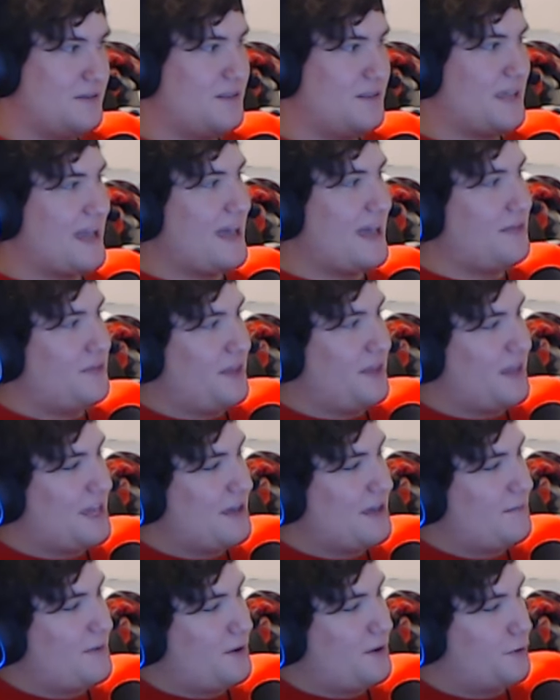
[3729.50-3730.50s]
They had the
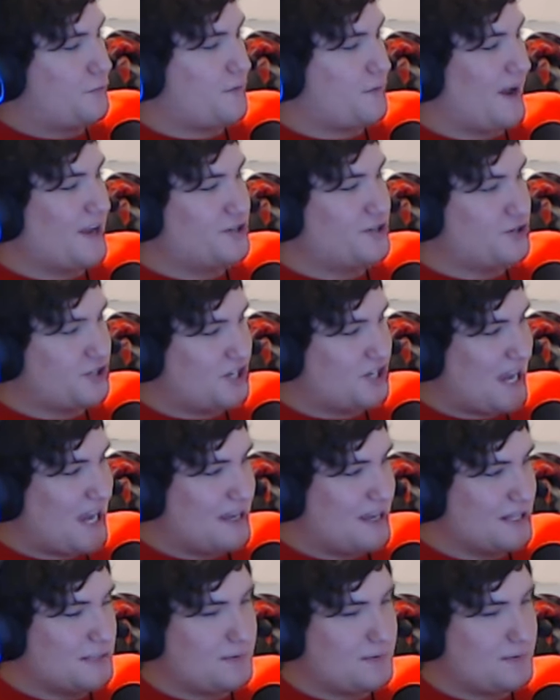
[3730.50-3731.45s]
Akimbo Ranger shotguns,